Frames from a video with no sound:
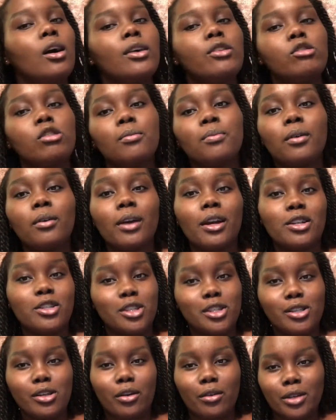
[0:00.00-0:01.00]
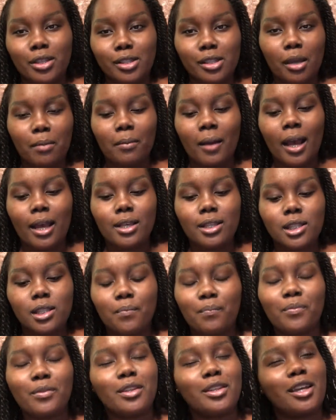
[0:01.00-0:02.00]
Cheapo Air just decreased their price.
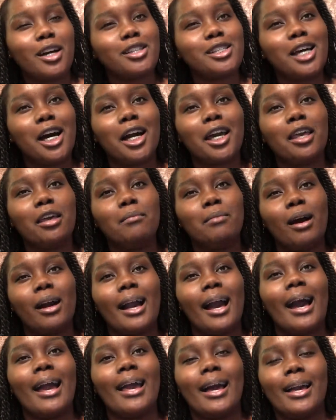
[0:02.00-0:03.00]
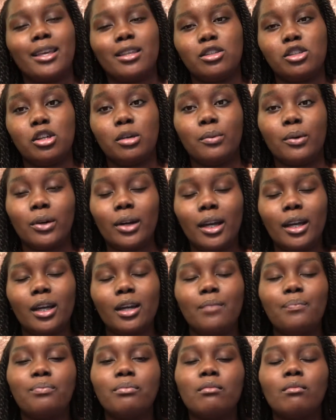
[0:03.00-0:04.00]
Now, talking about Kayak and Cheapo
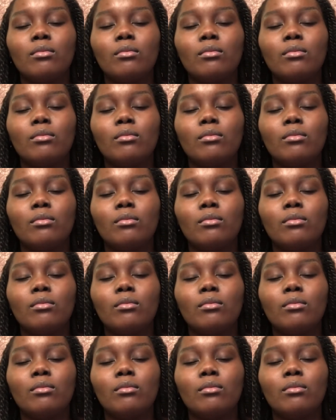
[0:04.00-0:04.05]
Air,